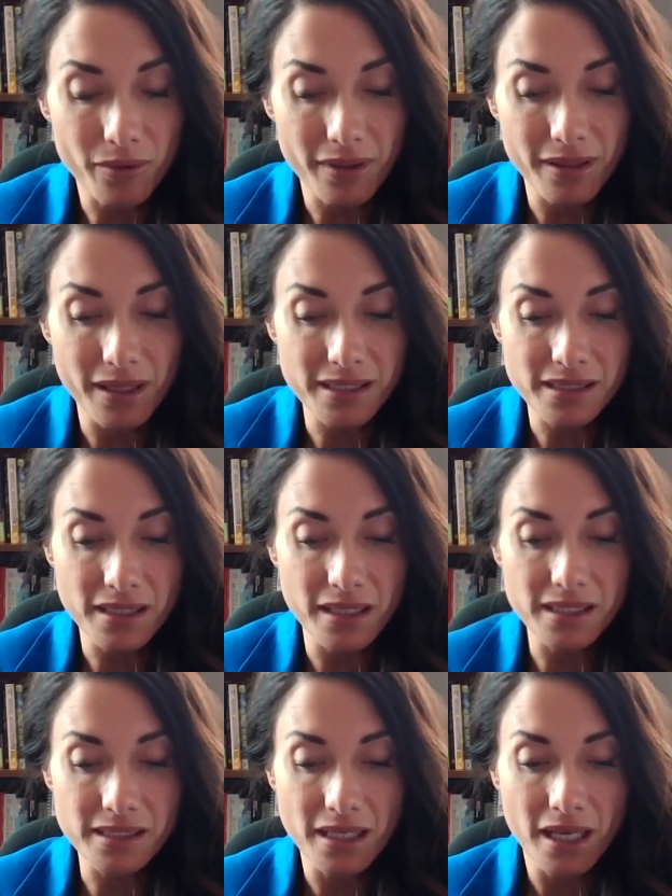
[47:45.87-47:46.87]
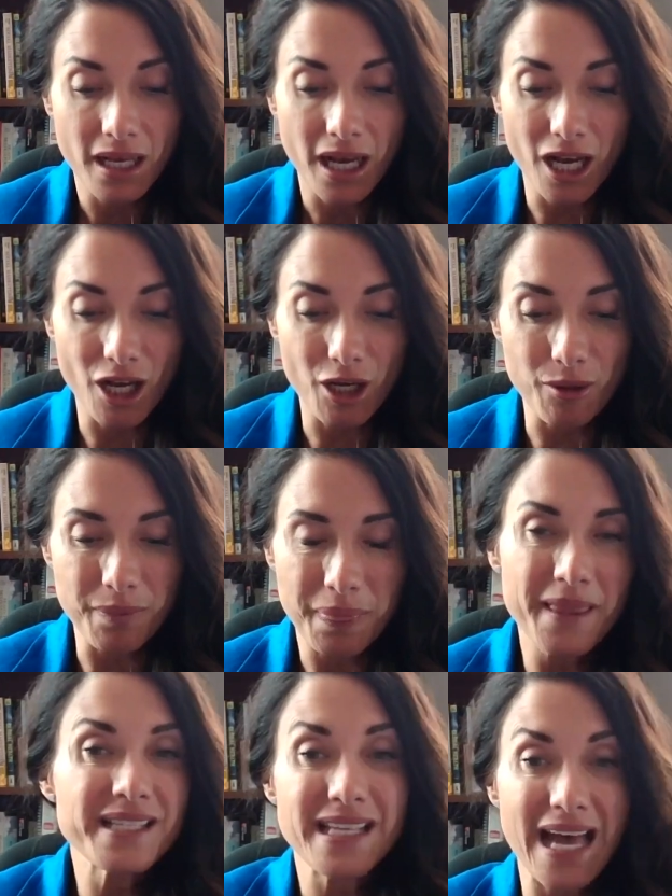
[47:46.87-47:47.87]
This
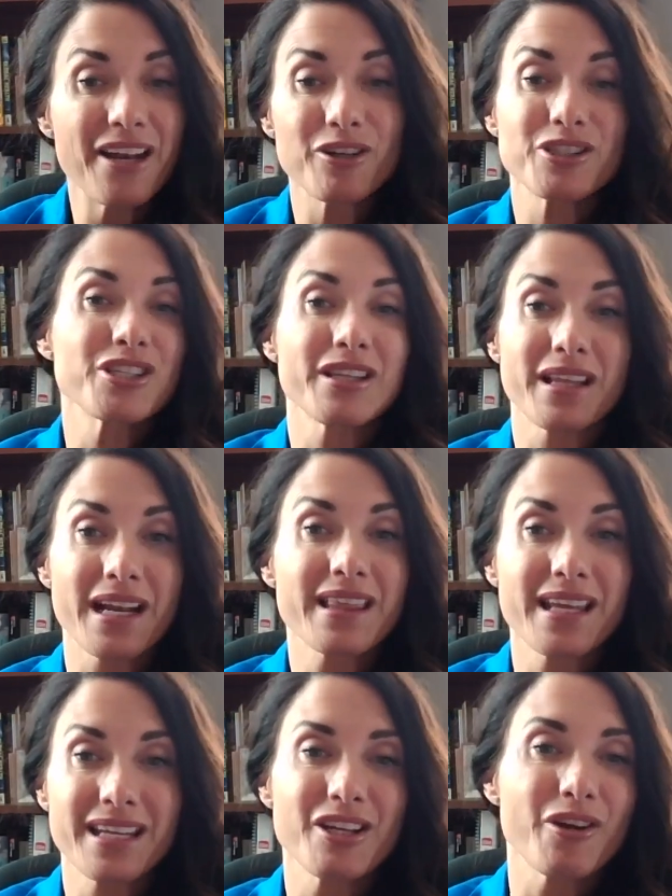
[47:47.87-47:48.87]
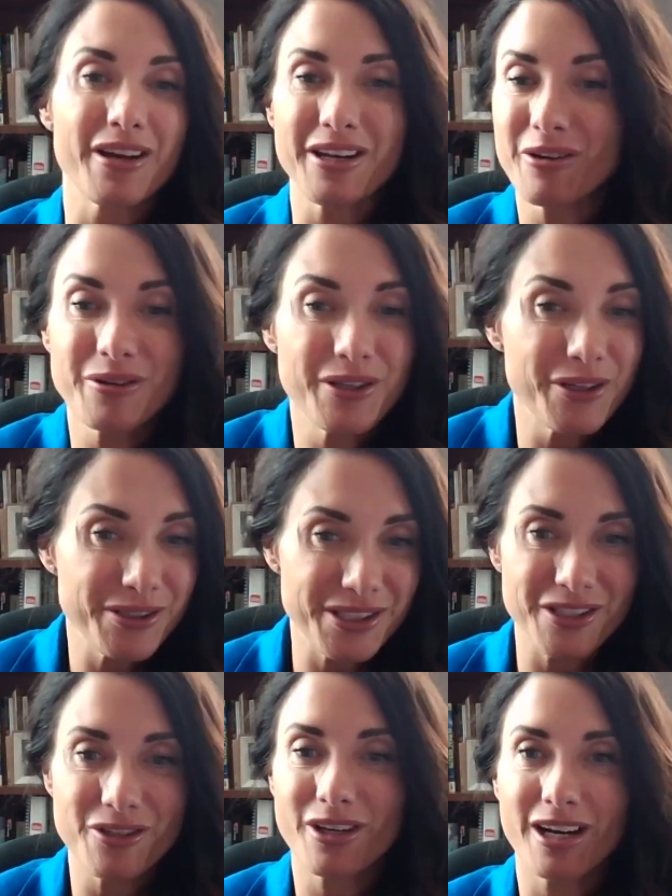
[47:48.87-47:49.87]
energy that I think, I know, Houston,
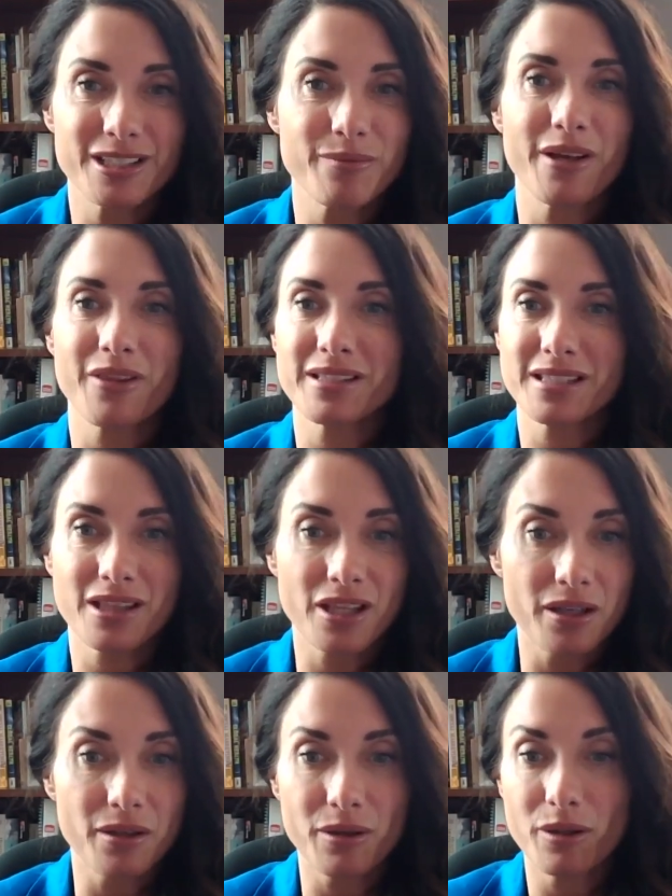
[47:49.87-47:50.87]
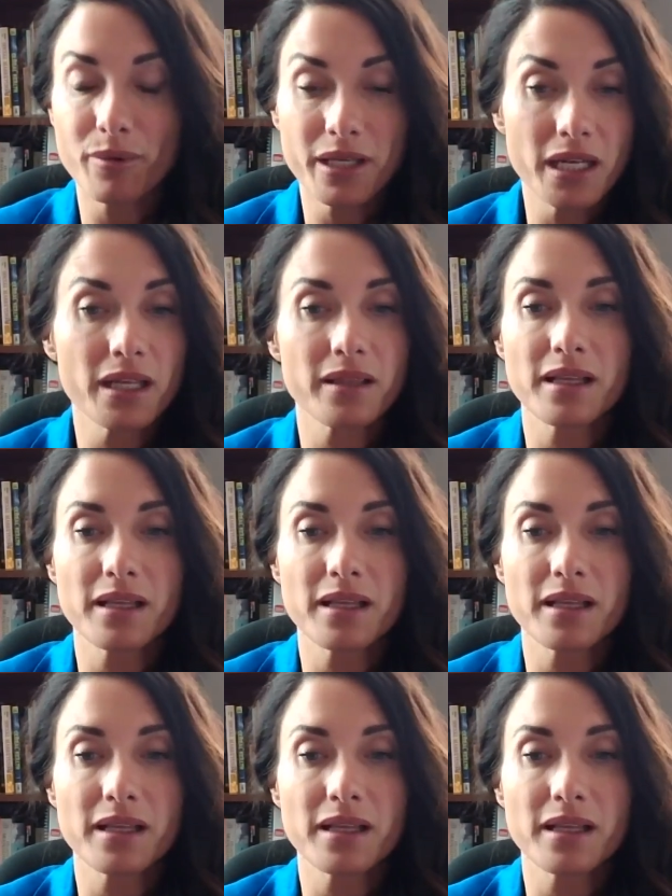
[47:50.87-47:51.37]
you talked about this at the beginning.